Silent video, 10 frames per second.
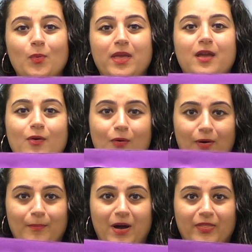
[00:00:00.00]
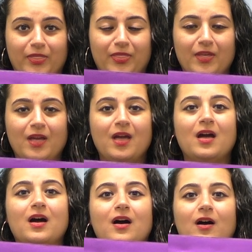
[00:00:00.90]
week, or a month.
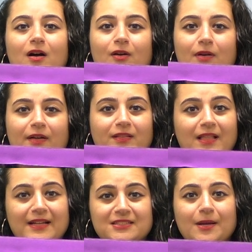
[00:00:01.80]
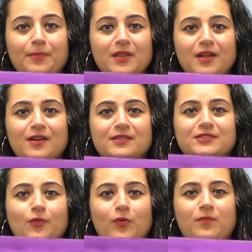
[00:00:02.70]
Around the last couple
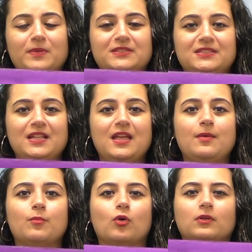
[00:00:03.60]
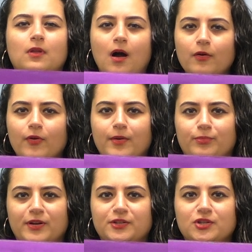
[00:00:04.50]
years, we've been seeing more long run
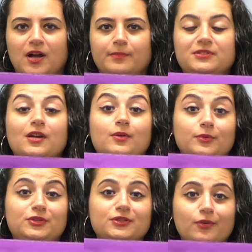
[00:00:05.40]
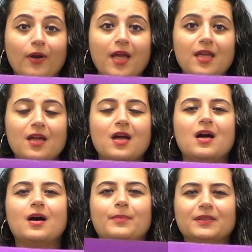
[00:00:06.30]
print jobs, which is great,
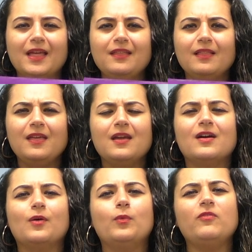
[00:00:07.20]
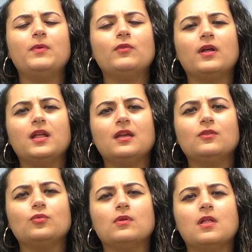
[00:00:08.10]
but lately we've been running
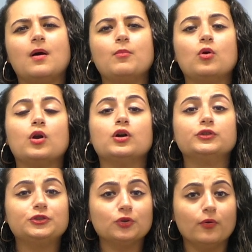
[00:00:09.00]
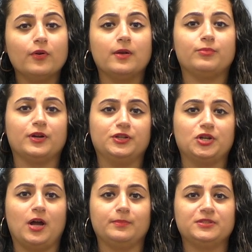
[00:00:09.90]
into a lot more short run print
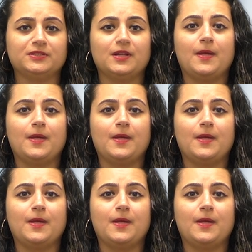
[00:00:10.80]
jobs.